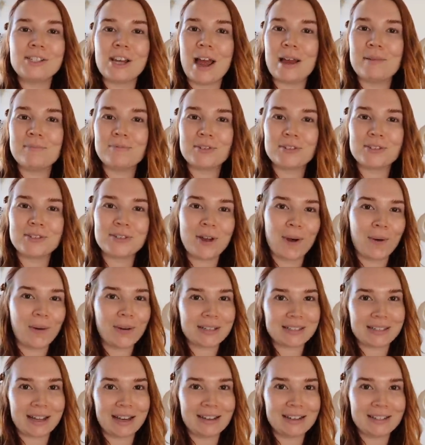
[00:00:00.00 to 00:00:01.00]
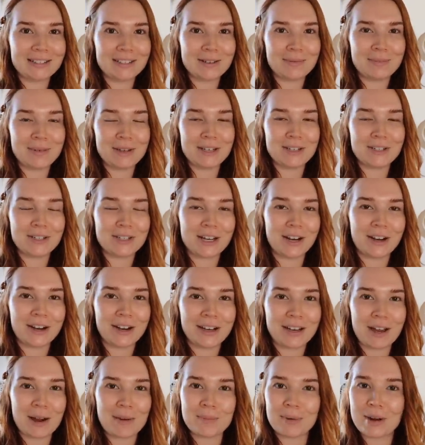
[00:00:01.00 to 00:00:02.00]
I'm just so excited to be
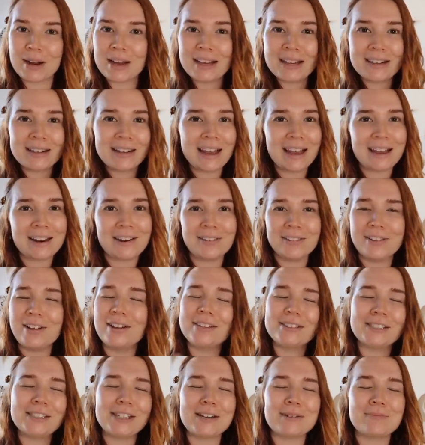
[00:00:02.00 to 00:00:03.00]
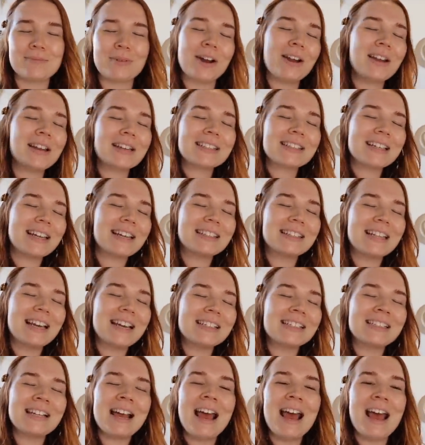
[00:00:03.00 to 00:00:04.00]
sharing a brand and a launch and a product like
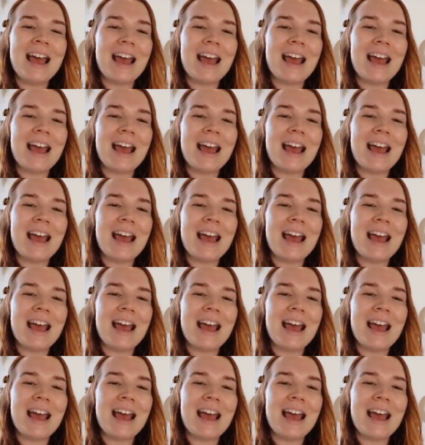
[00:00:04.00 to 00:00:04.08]
this.